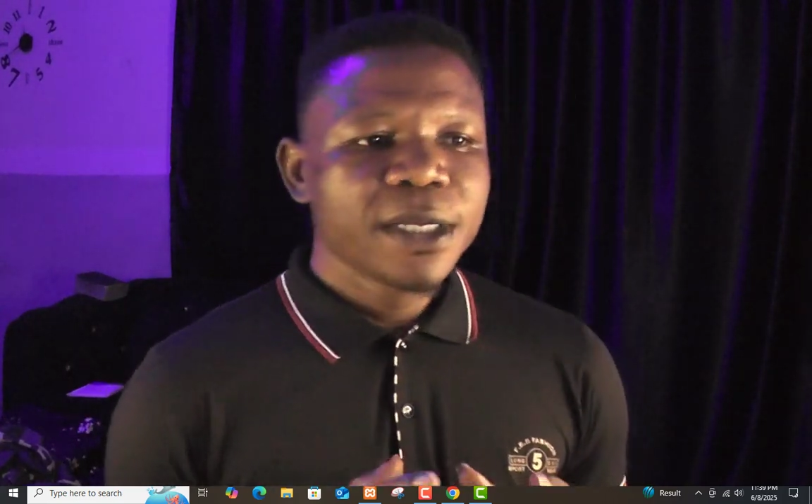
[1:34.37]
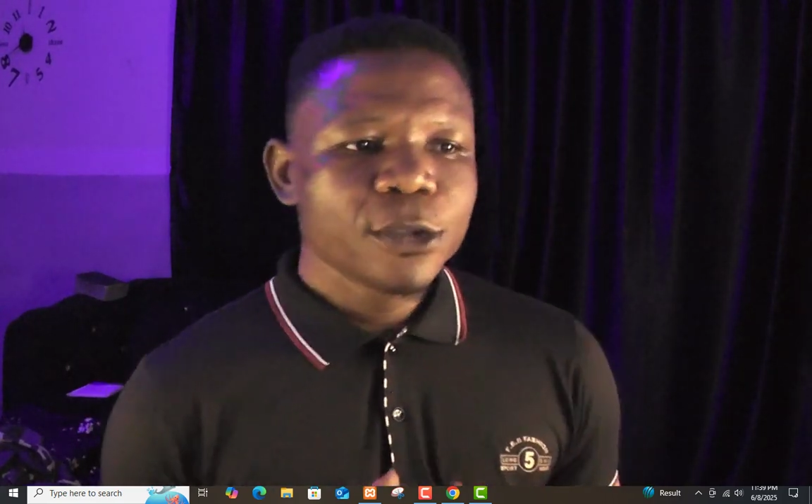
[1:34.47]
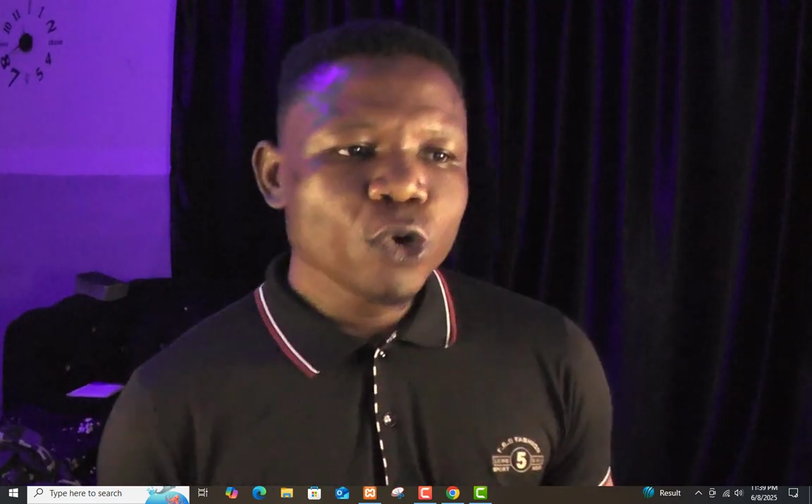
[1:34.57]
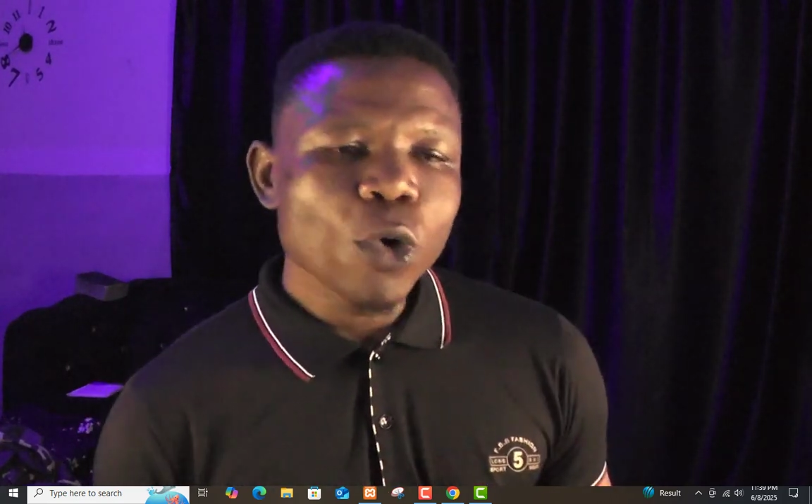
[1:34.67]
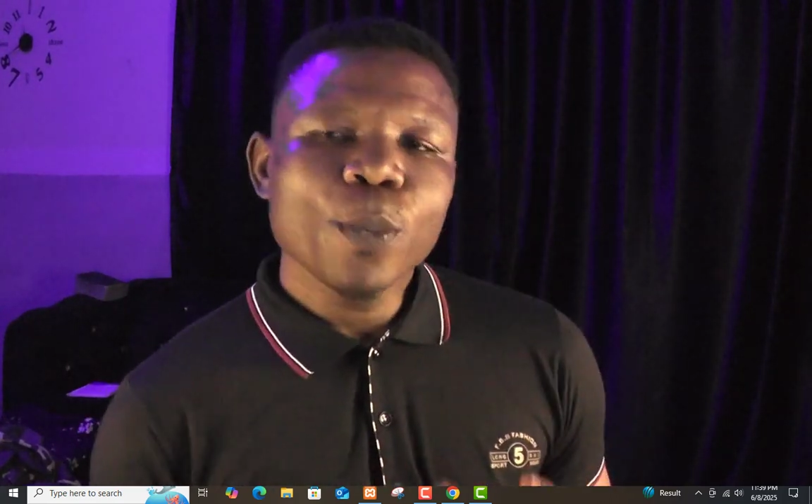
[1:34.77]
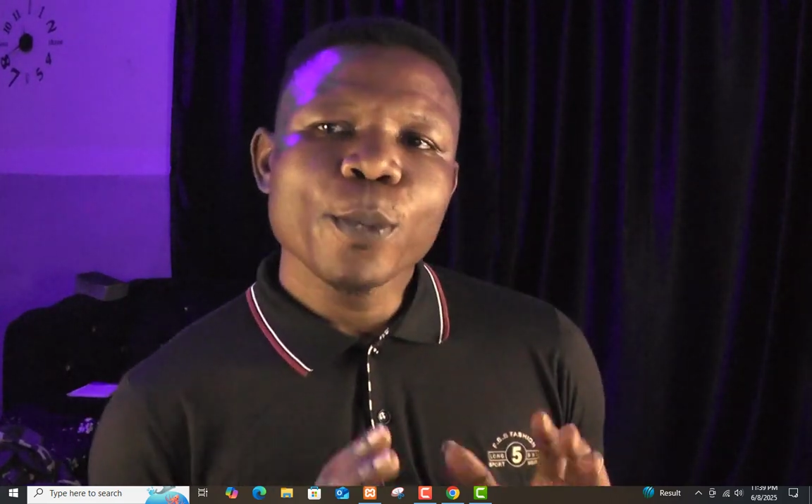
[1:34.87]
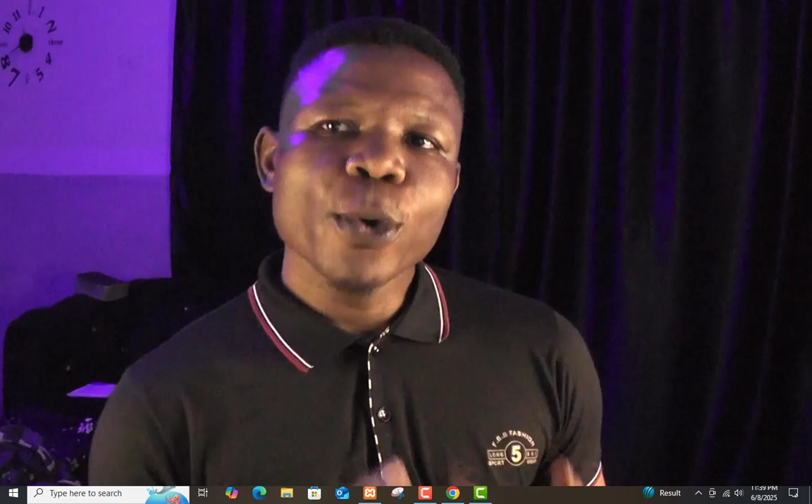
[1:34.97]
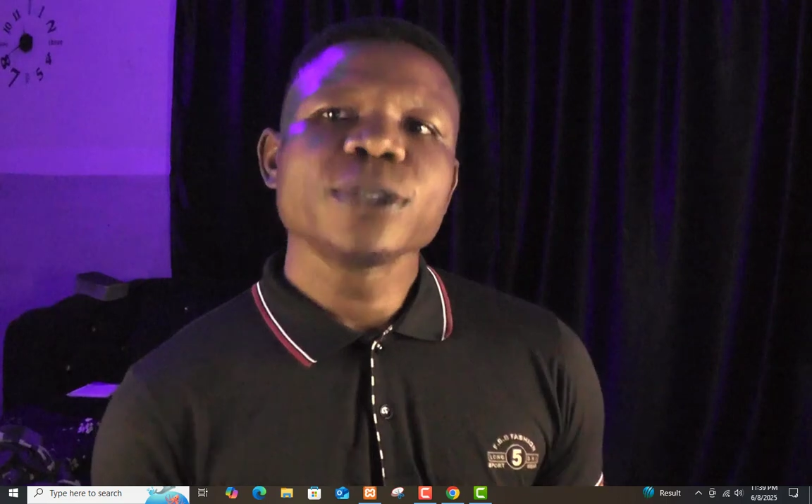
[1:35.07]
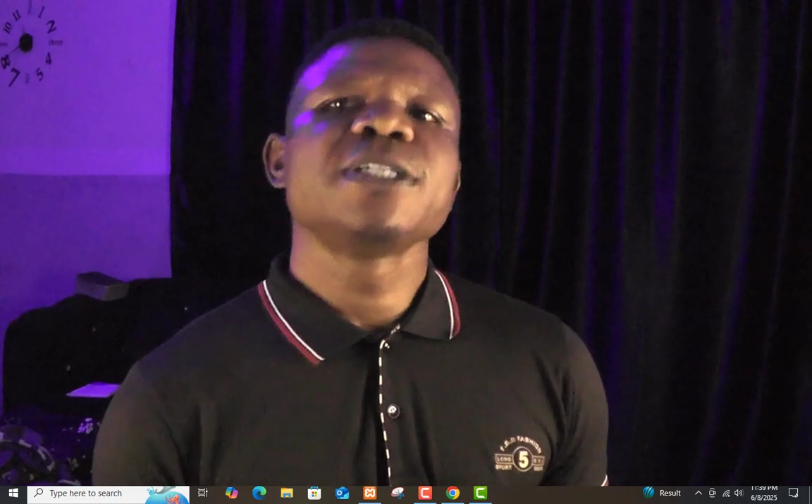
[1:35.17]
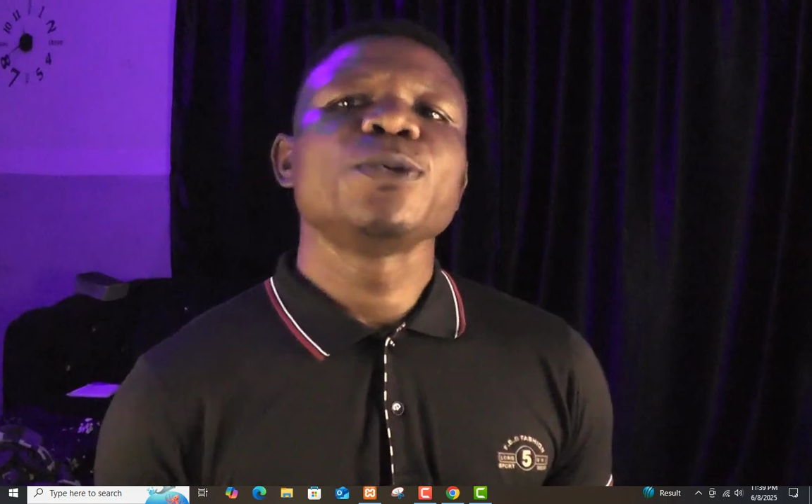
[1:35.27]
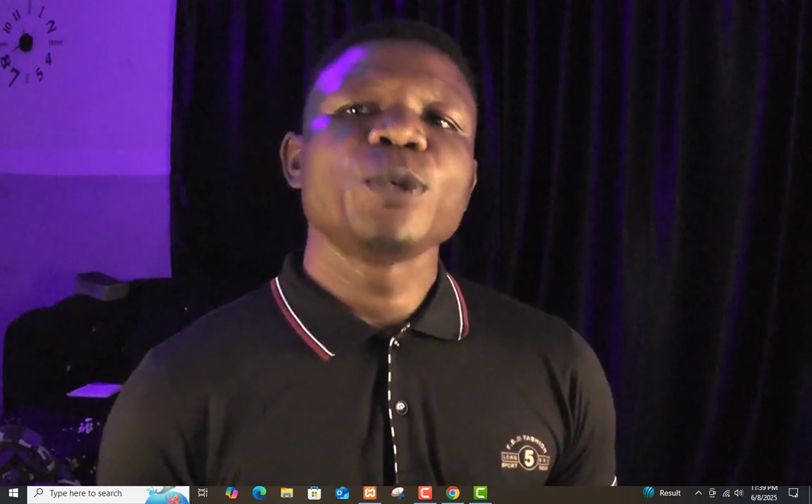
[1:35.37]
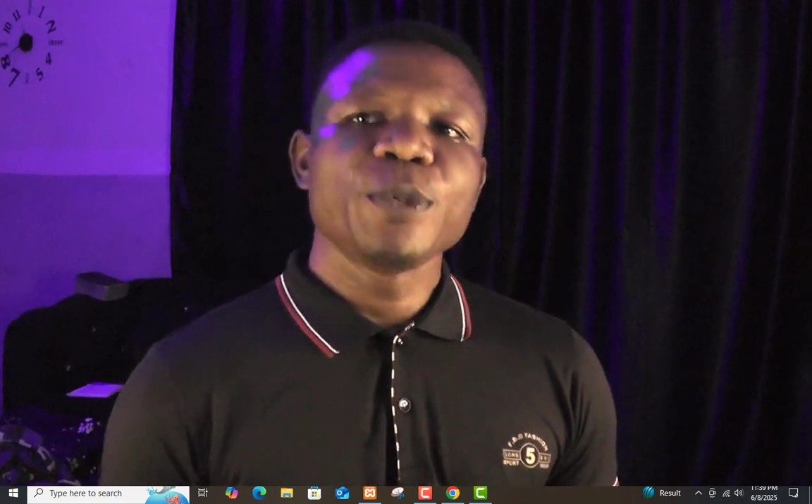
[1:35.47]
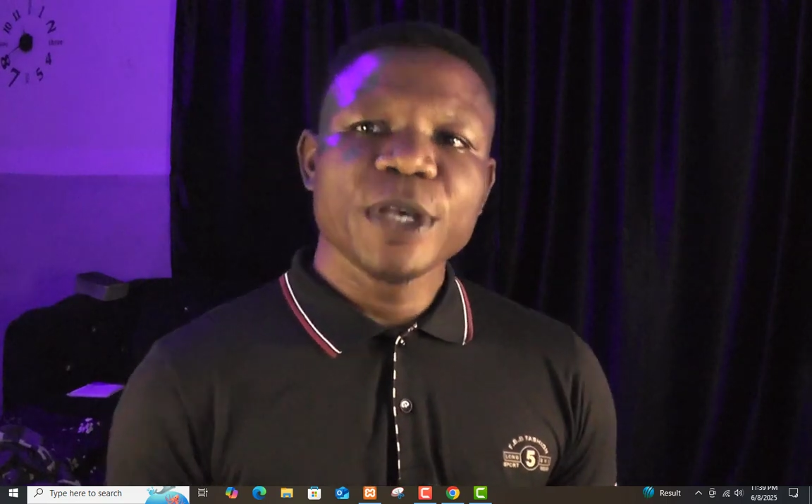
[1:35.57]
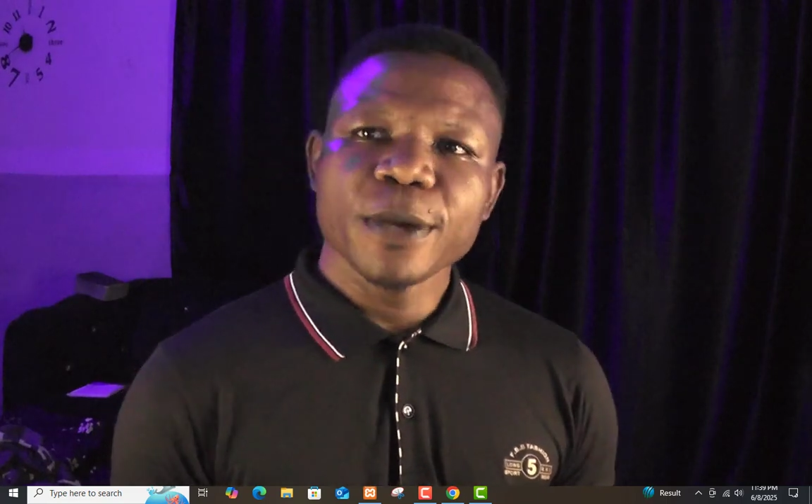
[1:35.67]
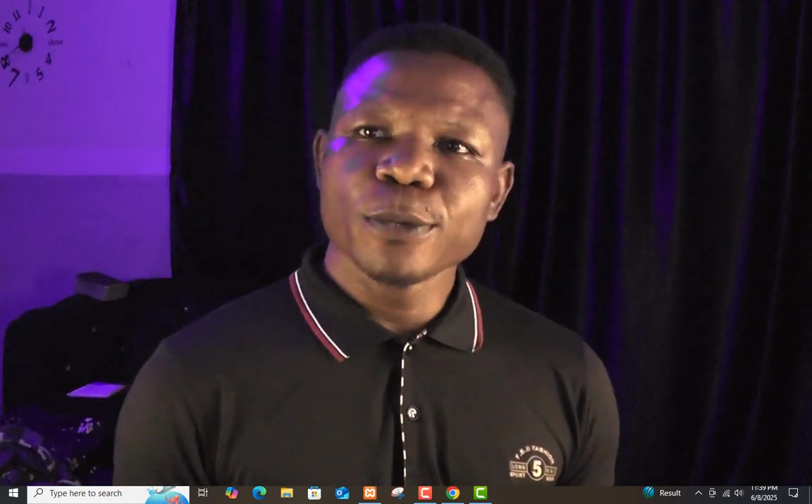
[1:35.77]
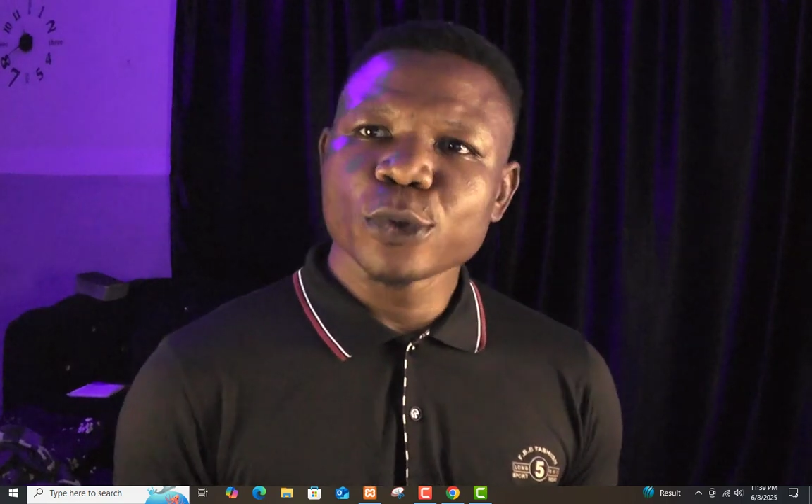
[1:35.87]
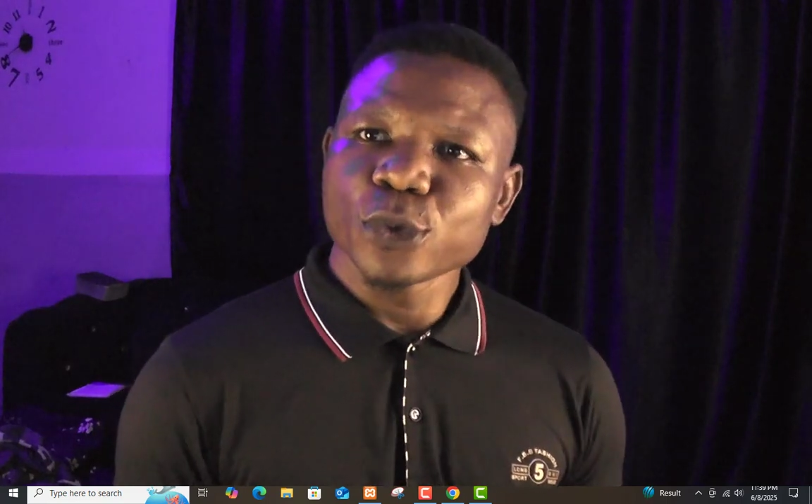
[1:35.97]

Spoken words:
nobody will be able